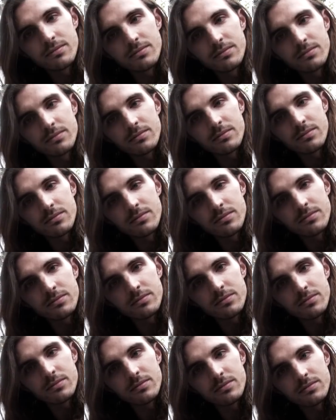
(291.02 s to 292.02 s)
Somebody broke
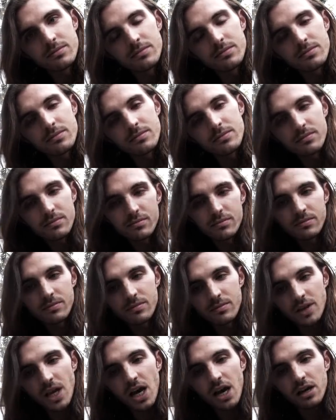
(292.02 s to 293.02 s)
this?
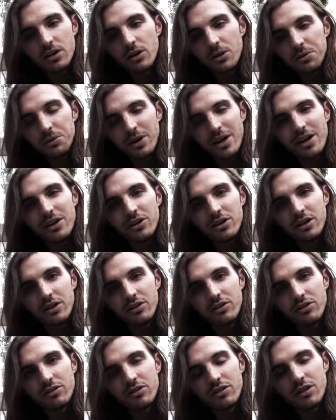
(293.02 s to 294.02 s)
Yeah, another
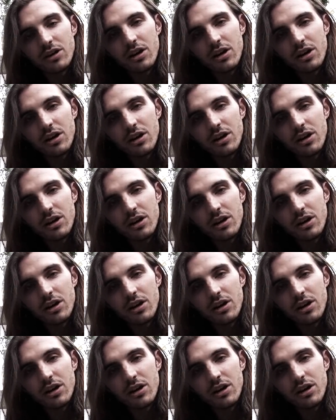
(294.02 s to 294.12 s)
anarchist,